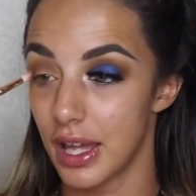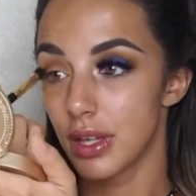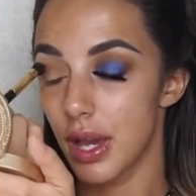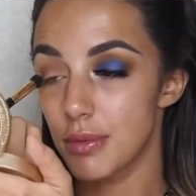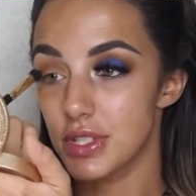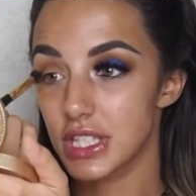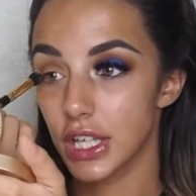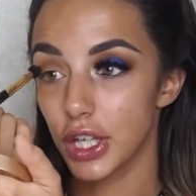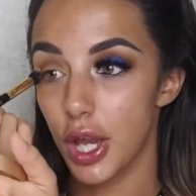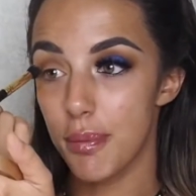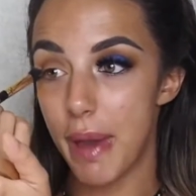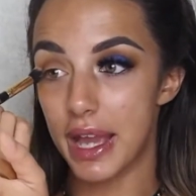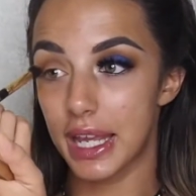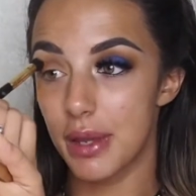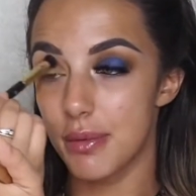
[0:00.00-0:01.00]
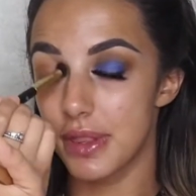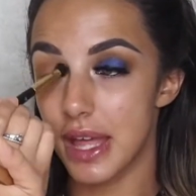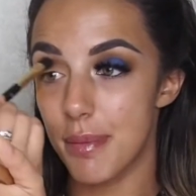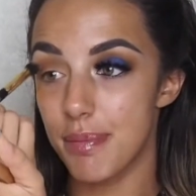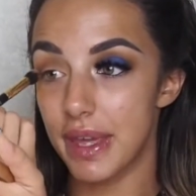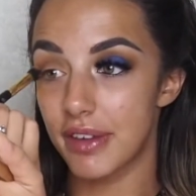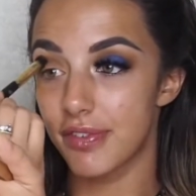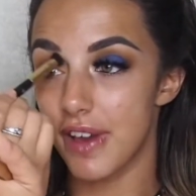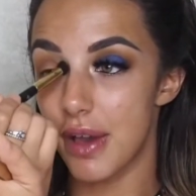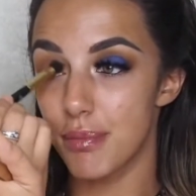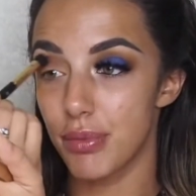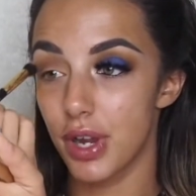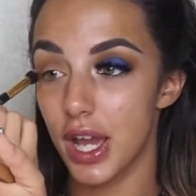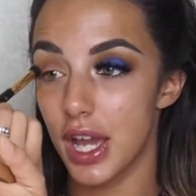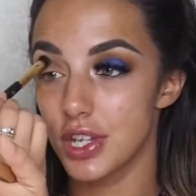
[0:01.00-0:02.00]
I'm just going to go back in with that big fat
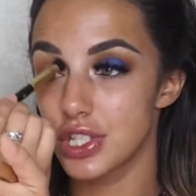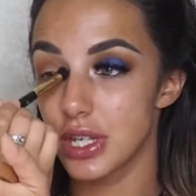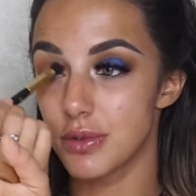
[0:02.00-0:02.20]
brush.